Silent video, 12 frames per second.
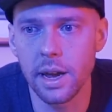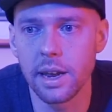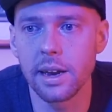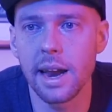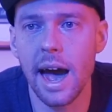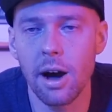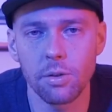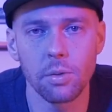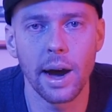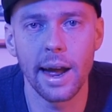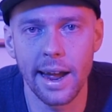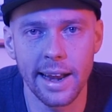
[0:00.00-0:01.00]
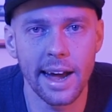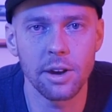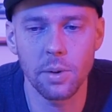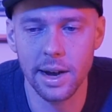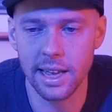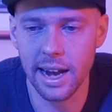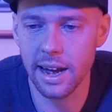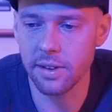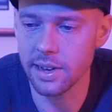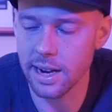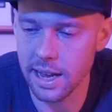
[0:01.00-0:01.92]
and how do I get out of it?